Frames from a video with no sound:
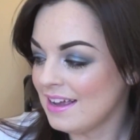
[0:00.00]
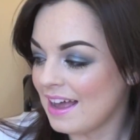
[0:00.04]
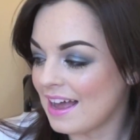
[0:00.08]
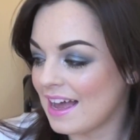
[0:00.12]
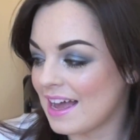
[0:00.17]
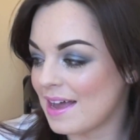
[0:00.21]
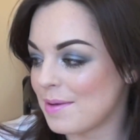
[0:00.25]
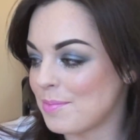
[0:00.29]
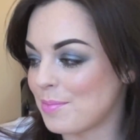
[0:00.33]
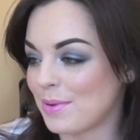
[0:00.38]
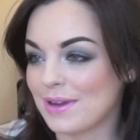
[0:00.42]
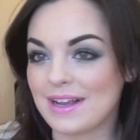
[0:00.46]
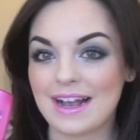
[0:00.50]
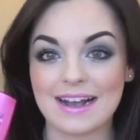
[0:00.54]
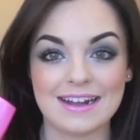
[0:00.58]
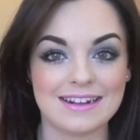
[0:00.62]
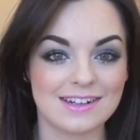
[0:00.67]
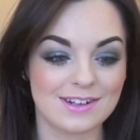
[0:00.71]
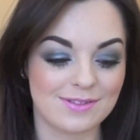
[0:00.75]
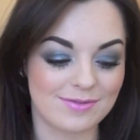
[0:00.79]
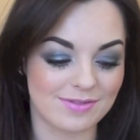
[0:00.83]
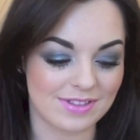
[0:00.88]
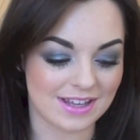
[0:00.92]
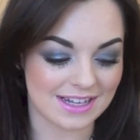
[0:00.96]
But yeah, I
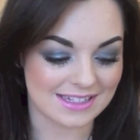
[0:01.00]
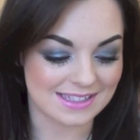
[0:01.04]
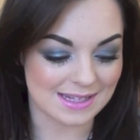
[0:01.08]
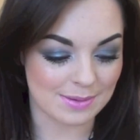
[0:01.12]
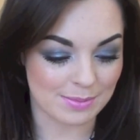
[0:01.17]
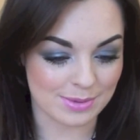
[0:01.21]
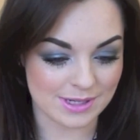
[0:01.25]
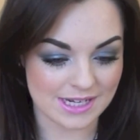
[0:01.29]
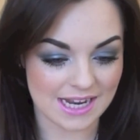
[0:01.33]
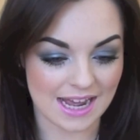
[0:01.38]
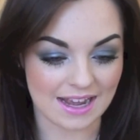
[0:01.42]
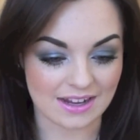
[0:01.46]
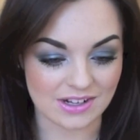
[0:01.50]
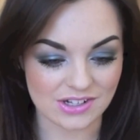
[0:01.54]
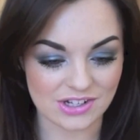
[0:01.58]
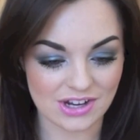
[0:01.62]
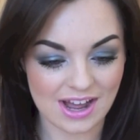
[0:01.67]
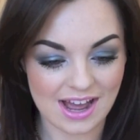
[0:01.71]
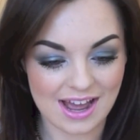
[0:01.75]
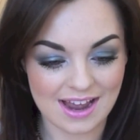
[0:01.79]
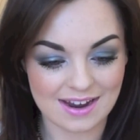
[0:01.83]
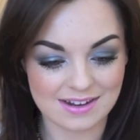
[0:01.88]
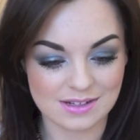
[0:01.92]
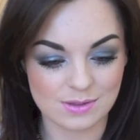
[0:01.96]
love this. It protects your
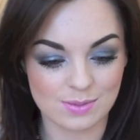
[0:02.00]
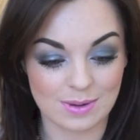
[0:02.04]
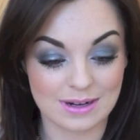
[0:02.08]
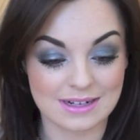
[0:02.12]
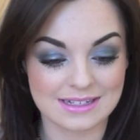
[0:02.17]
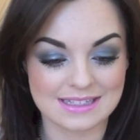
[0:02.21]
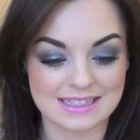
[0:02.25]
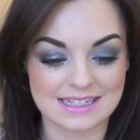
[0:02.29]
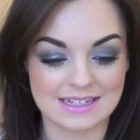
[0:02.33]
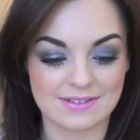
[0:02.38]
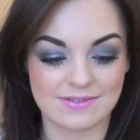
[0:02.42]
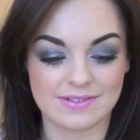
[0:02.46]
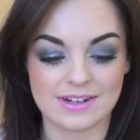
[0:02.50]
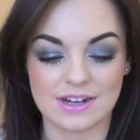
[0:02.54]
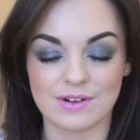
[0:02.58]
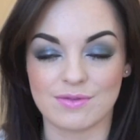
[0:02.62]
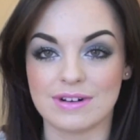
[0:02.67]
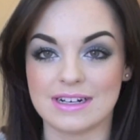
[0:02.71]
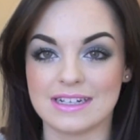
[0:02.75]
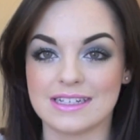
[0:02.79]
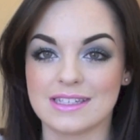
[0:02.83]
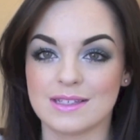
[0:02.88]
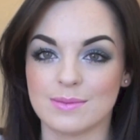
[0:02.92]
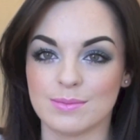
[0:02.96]
hair as well as leaving it
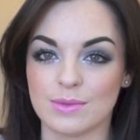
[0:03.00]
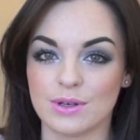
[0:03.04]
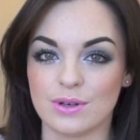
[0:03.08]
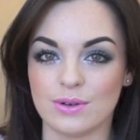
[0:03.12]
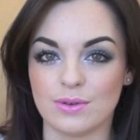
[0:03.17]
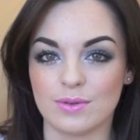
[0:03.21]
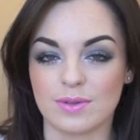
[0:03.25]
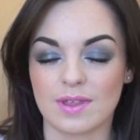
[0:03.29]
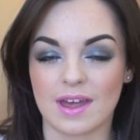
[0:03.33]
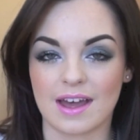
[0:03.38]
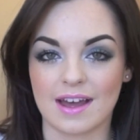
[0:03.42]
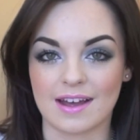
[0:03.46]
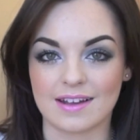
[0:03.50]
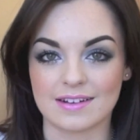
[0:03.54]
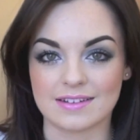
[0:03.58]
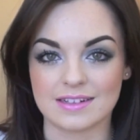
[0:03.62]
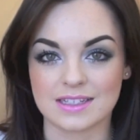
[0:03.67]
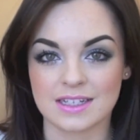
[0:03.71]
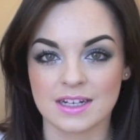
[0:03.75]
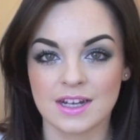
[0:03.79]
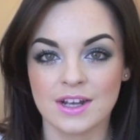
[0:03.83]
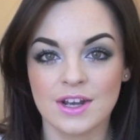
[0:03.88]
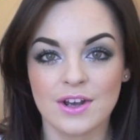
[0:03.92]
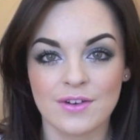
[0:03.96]
really smooth
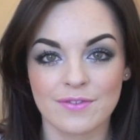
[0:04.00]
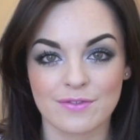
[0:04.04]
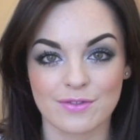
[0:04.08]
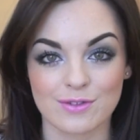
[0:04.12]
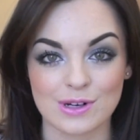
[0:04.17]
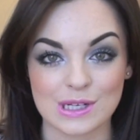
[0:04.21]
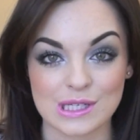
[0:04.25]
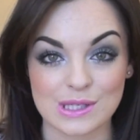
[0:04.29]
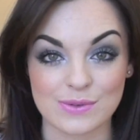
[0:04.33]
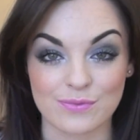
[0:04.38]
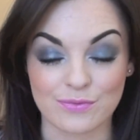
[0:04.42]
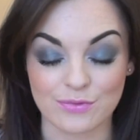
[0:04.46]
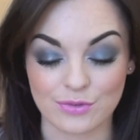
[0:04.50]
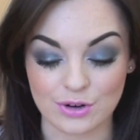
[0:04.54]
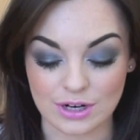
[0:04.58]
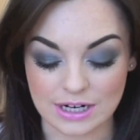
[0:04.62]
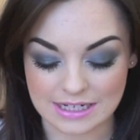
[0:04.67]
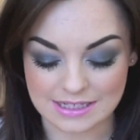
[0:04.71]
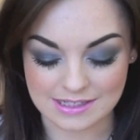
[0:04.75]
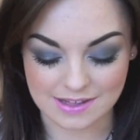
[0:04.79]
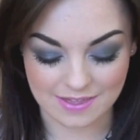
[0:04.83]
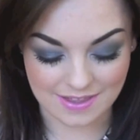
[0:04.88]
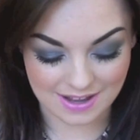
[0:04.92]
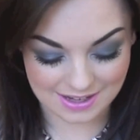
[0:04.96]
and
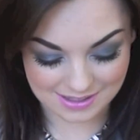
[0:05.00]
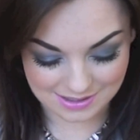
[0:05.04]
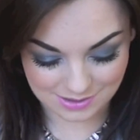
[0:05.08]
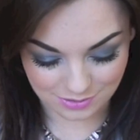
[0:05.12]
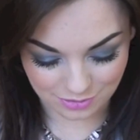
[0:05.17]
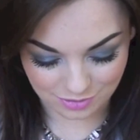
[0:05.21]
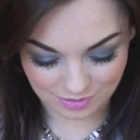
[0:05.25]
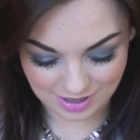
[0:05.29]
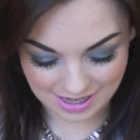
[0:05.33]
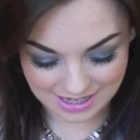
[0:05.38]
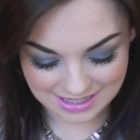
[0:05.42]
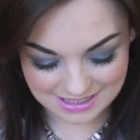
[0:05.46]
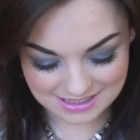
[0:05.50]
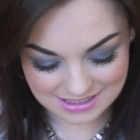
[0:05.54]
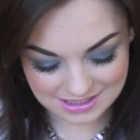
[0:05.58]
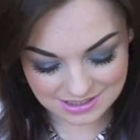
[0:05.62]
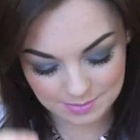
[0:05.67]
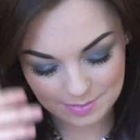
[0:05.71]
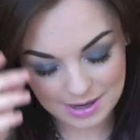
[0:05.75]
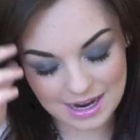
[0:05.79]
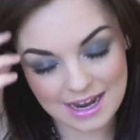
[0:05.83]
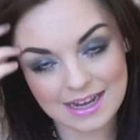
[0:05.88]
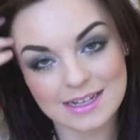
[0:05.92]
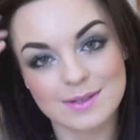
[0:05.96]
frizz-free, so that's great. So
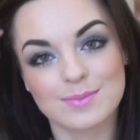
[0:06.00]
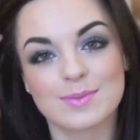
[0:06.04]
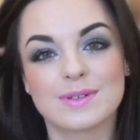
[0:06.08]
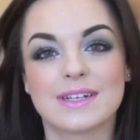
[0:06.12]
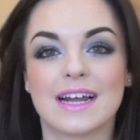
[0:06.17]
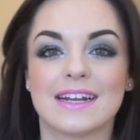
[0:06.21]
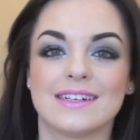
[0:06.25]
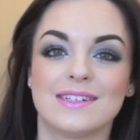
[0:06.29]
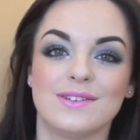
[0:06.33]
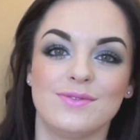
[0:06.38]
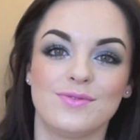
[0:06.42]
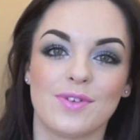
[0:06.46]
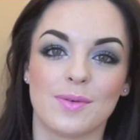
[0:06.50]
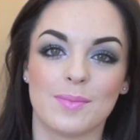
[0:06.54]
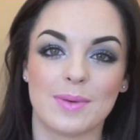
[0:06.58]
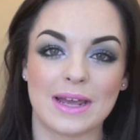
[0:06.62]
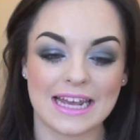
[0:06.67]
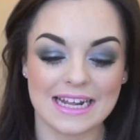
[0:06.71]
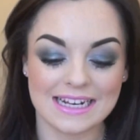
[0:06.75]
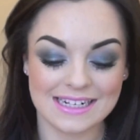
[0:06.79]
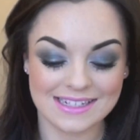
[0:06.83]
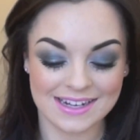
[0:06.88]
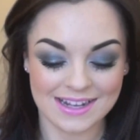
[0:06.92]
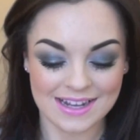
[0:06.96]
my hair's protected from
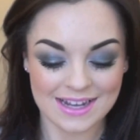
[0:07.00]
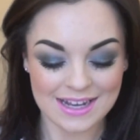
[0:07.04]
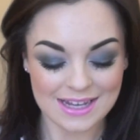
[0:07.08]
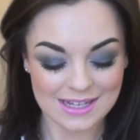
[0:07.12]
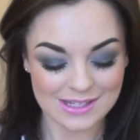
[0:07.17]
heat.